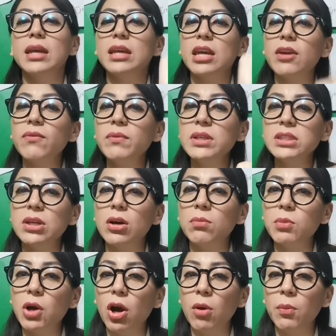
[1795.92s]
give me
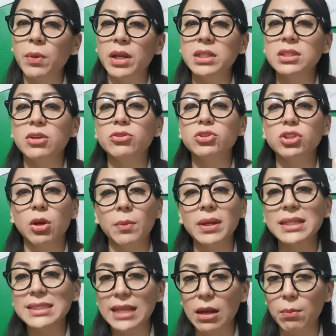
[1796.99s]
some comments or some
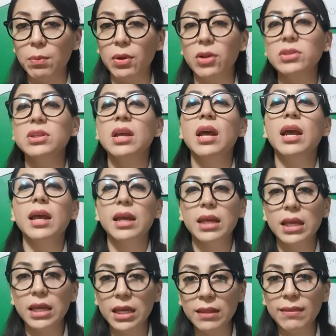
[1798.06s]
examples
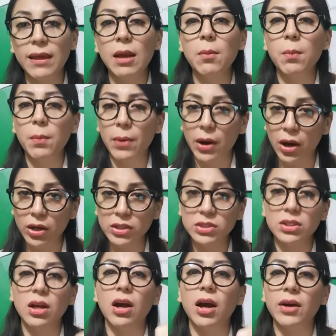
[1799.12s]
in the
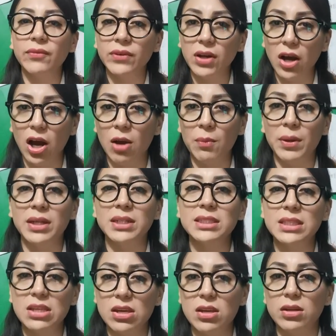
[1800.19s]
box of
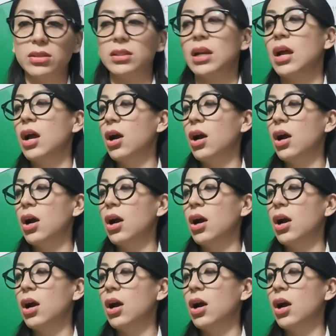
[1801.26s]
comments here.